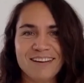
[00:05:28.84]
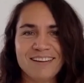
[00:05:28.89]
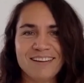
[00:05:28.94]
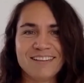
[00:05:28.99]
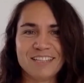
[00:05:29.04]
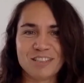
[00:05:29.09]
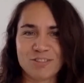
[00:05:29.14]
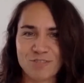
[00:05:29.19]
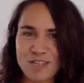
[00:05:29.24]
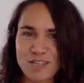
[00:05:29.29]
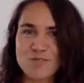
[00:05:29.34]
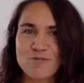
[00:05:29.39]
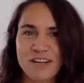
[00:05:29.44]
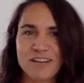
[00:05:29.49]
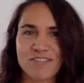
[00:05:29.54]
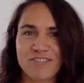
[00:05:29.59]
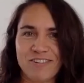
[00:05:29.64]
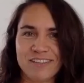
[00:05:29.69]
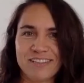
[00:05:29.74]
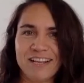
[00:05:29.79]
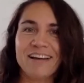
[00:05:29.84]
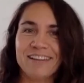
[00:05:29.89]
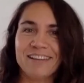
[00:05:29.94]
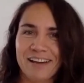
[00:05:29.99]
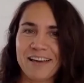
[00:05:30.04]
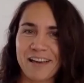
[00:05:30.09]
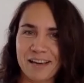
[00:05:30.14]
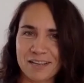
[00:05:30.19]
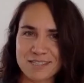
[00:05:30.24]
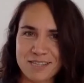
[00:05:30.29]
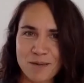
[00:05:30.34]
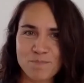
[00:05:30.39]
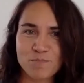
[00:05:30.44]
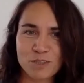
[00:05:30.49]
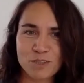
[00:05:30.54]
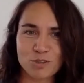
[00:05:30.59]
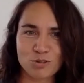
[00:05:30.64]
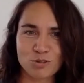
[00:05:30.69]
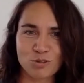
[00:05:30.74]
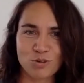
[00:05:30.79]
it was very funny, and I
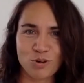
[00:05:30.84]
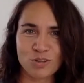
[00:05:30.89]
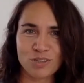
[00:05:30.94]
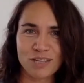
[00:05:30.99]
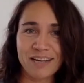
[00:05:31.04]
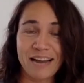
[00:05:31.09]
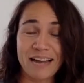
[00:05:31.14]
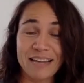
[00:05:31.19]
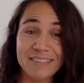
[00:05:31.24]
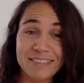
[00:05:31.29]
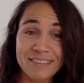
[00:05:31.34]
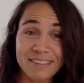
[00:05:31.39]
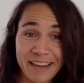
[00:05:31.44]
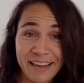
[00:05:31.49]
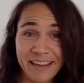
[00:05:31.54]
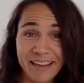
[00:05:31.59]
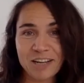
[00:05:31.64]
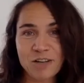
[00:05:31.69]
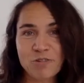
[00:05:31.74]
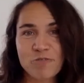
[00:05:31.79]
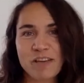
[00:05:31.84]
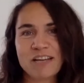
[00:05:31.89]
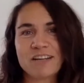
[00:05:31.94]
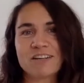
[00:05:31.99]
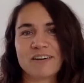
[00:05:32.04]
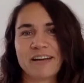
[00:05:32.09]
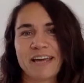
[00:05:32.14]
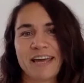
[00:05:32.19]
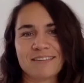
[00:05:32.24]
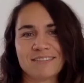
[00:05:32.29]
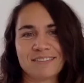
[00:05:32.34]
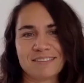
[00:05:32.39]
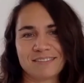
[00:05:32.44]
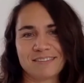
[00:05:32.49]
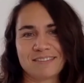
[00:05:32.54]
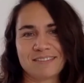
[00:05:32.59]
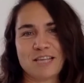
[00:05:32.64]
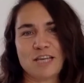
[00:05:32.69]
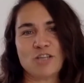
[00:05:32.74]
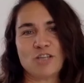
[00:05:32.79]
accepted to go there, and there we created
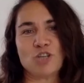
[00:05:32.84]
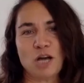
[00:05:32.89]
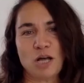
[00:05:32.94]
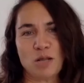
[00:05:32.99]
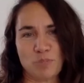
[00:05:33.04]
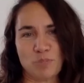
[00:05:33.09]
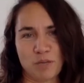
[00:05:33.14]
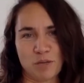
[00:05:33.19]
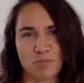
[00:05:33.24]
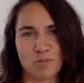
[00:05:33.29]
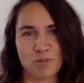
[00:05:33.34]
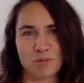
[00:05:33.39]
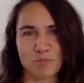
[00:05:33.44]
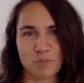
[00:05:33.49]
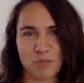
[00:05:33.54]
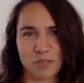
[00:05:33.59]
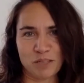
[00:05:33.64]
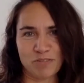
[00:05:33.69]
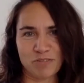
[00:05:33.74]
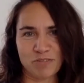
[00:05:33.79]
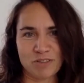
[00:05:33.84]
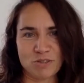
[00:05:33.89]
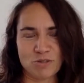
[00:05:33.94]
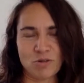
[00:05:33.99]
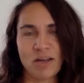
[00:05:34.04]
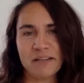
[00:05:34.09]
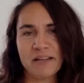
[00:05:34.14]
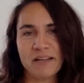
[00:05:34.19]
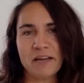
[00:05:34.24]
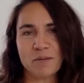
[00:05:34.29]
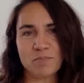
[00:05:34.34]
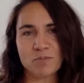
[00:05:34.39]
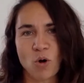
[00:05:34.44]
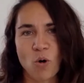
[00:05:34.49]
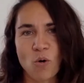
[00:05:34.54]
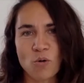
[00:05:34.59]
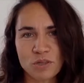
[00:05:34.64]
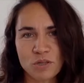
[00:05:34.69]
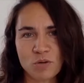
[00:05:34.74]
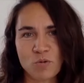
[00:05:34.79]
this Agile People Manifesto, and I am the
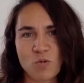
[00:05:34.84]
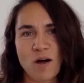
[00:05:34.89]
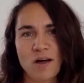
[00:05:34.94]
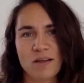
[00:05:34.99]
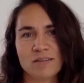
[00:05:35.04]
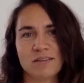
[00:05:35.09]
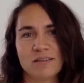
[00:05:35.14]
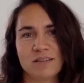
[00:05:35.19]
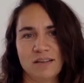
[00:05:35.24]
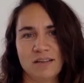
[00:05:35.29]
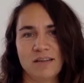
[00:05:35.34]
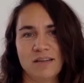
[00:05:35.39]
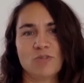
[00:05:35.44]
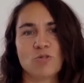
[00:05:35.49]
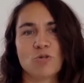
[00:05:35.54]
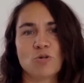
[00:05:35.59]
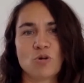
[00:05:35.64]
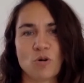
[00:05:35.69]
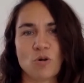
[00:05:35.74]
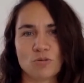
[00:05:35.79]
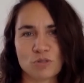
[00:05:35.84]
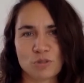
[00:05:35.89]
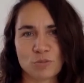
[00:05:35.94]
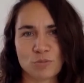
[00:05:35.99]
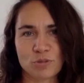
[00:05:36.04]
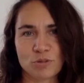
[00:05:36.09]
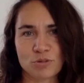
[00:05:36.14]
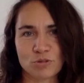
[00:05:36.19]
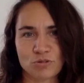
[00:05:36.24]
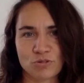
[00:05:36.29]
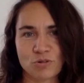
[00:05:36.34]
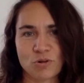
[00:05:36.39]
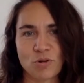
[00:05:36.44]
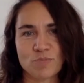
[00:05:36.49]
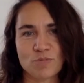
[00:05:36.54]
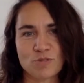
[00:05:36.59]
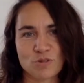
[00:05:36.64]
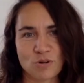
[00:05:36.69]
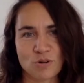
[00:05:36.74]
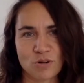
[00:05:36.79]
only one who contributed from
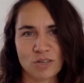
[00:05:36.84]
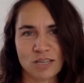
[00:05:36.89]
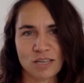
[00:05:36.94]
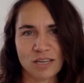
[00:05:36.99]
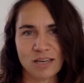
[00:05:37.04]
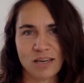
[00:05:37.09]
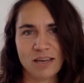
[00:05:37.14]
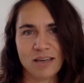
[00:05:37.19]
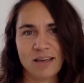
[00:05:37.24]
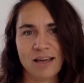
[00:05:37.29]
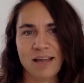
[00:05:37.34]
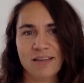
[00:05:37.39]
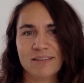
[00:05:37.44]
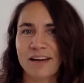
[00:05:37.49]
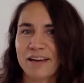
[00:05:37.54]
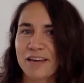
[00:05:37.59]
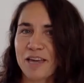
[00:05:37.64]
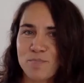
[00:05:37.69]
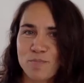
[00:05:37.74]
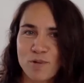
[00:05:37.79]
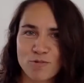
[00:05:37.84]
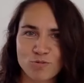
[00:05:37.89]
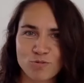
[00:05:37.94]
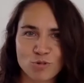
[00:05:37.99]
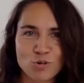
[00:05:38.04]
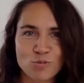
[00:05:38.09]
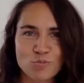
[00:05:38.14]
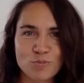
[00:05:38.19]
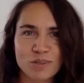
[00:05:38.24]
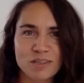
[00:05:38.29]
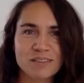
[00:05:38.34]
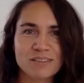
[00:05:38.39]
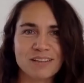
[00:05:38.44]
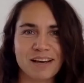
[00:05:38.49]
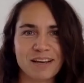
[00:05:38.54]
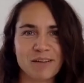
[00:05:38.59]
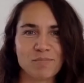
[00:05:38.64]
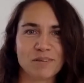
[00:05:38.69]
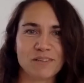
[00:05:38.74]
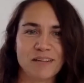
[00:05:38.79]
Turkey, and I am a woman,
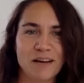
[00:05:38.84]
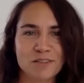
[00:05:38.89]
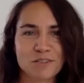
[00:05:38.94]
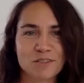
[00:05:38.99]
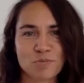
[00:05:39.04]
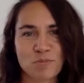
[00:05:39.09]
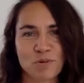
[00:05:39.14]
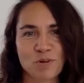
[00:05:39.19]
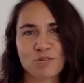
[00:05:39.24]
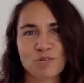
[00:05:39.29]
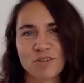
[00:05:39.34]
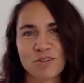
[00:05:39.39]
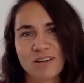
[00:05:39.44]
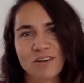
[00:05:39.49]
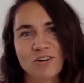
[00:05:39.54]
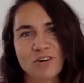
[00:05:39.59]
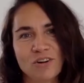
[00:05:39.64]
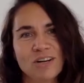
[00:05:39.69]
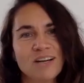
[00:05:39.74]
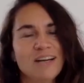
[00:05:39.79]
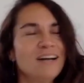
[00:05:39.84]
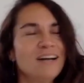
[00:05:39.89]
I'm an entrepreneur,